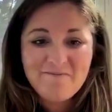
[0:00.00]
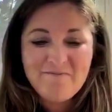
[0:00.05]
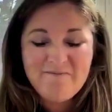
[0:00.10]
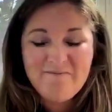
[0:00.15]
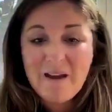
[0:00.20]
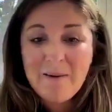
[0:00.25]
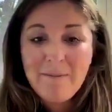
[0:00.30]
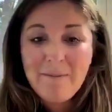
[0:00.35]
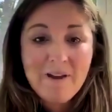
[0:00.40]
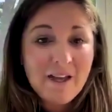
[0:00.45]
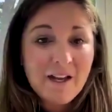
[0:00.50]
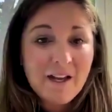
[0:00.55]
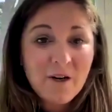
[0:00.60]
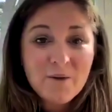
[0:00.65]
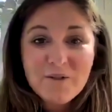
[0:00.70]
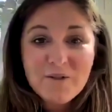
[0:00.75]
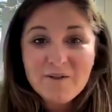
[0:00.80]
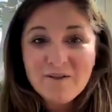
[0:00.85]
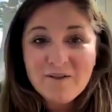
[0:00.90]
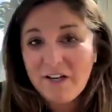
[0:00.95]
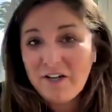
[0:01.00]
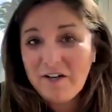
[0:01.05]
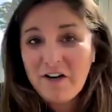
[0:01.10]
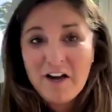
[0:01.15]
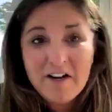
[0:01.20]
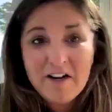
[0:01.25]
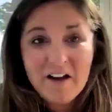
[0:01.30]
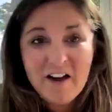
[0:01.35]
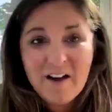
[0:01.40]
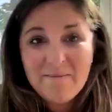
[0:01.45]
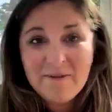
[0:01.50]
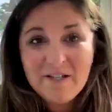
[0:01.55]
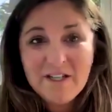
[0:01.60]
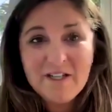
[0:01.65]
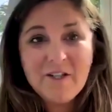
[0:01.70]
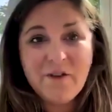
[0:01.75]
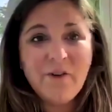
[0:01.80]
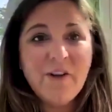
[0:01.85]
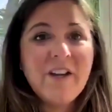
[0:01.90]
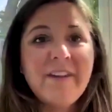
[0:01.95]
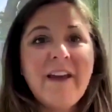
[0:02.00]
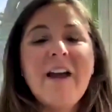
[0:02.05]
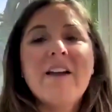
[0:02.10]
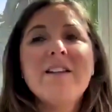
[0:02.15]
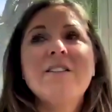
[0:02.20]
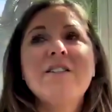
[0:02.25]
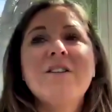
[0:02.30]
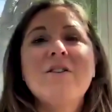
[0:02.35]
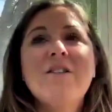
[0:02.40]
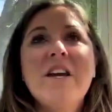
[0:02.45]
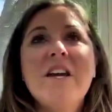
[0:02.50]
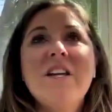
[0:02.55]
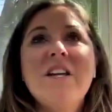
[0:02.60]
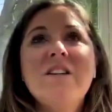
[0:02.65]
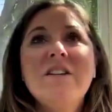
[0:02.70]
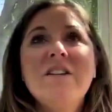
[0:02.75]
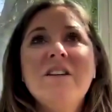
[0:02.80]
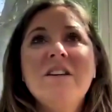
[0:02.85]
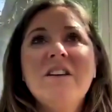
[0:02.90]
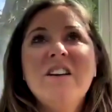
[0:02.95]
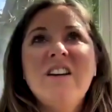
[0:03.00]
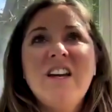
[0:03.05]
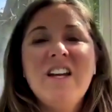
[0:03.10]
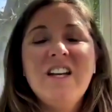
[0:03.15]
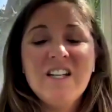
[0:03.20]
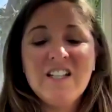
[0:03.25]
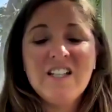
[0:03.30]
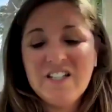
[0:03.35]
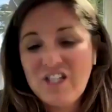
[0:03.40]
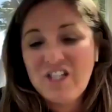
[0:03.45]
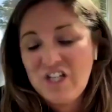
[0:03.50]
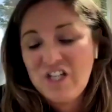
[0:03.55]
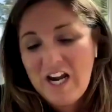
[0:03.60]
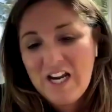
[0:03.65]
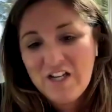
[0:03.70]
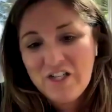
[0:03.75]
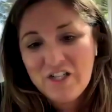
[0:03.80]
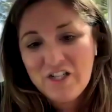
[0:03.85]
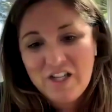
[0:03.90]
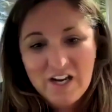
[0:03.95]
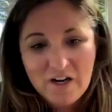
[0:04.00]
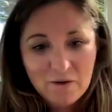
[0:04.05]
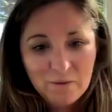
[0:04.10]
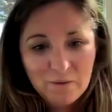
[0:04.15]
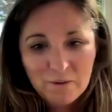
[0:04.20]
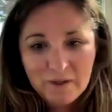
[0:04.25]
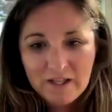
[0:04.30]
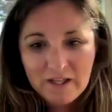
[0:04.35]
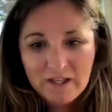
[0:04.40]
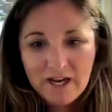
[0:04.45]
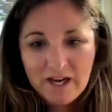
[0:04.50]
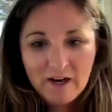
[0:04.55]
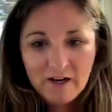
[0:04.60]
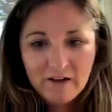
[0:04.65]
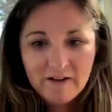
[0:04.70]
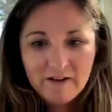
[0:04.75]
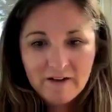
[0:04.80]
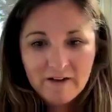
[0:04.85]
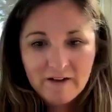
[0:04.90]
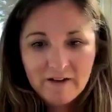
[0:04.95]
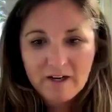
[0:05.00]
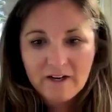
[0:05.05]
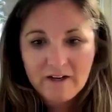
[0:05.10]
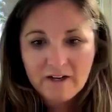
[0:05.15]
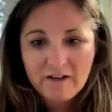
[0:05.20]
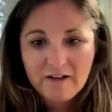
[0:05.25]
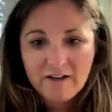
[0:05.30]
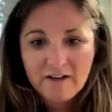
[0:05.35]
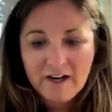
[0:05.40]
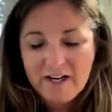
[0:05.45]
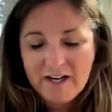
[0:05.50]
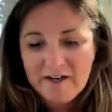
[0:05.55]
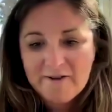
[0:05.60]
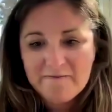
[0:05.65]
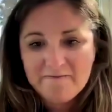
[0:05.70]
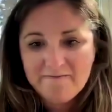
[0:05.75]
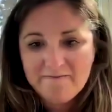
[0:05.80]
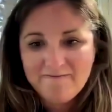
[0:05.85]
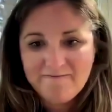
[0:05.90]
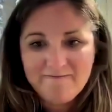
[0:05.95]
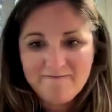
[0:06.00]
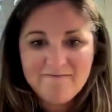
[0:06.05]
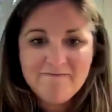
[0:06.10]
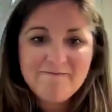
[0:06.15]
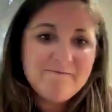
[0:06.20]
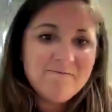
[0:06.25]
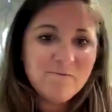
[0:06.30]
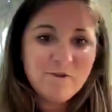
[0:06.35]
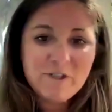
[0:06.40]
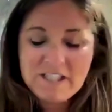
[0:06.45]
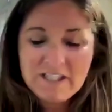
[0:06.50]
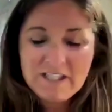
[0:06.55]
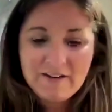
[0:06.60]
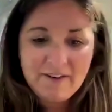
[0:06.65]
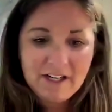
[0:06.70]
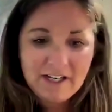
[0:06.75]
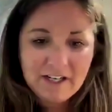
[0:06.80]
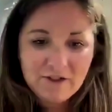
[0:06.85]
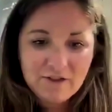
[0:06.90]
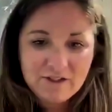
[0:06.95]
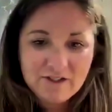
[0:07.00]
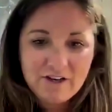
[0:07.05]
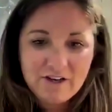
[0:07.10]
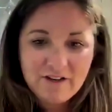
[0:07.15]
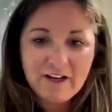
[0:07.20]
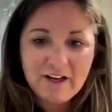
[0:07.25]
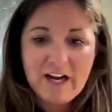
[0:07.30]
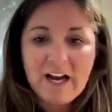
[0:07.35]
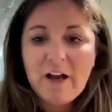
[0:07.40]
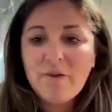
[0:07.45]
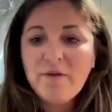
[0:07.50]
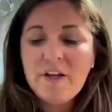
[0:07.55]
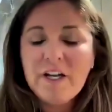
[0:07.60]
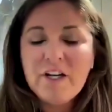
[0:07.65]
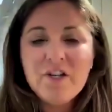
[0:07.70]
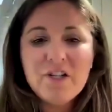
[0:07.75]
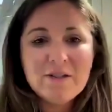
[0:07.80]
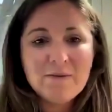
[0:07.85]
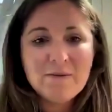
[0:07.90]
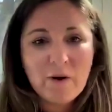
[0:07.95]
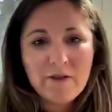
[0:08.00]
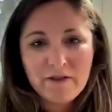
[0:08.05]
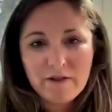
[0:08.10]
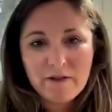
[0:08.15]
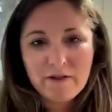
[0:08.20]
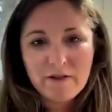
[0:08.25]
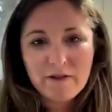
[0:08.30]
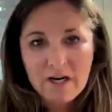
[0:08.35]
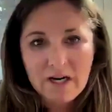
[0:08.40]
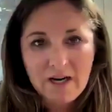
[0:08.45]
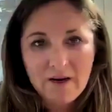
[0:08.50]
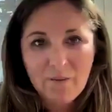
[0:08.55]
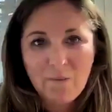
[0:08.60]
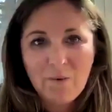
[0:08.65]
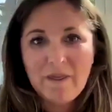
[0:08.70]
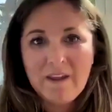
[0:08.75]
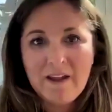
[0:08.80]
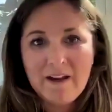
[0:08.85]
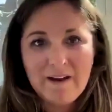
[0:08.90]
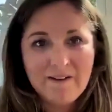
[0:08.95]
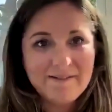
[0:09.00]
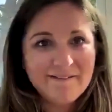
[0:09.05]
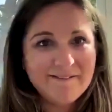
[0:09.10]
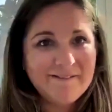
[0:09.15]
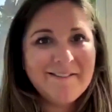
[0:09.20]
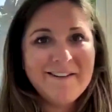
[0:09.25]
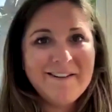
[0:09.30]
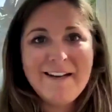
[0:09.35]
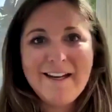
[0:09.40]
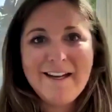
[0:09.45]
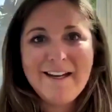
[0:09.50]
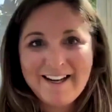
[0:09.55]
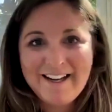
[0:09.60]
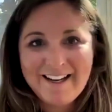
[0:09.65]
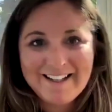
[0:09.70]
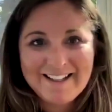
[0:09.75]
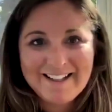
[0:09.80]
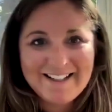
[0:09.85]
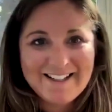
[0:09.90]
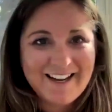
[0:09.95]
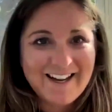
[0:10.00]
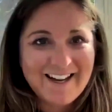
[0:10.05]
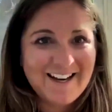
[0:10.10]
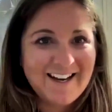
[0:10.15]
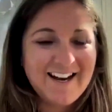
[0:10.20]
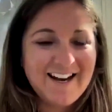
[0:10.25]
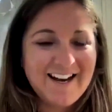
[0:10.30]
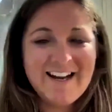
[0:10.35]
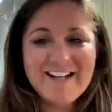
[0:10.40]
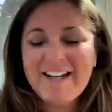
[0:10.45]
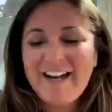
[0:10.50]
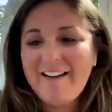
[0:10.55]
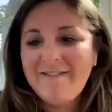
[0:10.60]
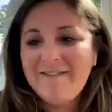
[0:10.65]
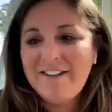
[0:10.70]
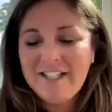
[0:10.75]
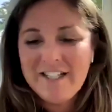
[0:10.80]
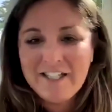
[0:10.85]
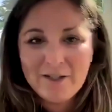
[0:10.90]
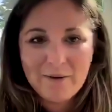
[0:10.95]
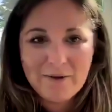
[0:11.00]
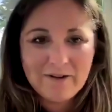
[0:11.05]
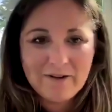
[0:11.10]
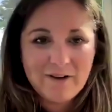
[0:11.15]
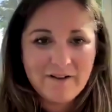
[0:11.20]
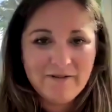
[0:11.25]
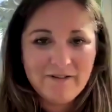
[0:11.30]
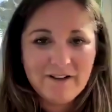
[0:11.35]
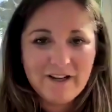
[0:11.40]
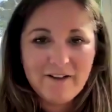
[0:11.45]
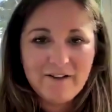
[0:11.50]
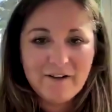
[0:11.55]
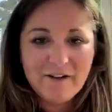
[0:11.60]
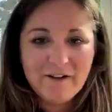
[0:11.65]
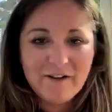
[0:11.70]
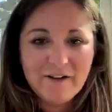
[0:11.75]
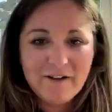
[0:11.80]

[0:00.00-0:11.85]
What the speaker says: Maybe they're not up to doing that. So in exchange, they don't really care that they're receiving interest on the account. They just want their money when they need it and not to have to deal with all the other